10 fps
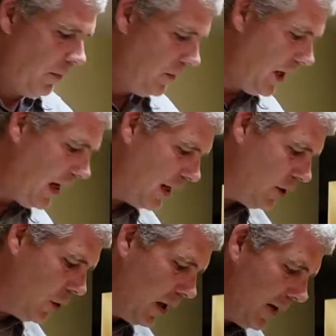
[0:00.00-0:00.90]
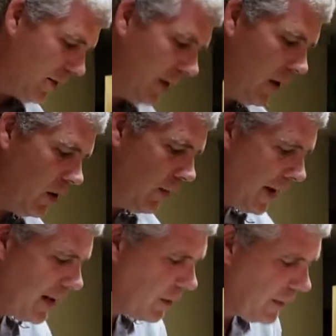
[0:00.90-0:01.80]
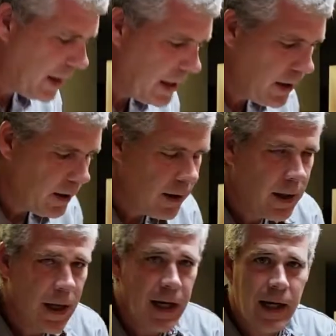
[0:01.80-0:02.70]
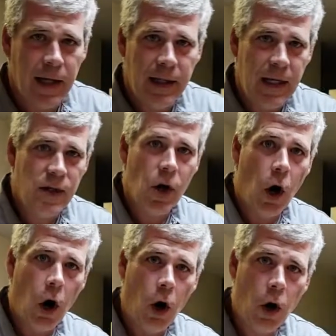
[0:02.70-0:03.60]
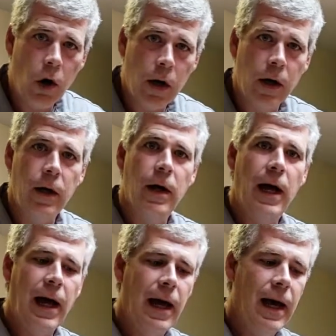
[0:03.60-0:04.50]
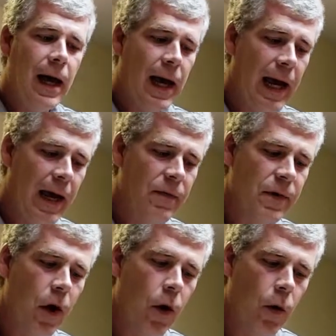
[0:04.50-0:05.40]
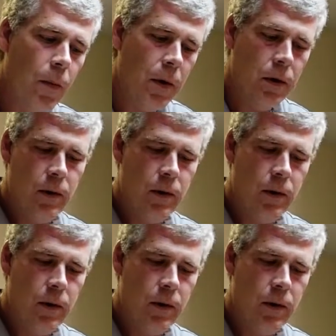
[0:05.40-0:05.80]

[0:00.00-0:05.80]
Then you have to go to Better Bee and get these hog half comb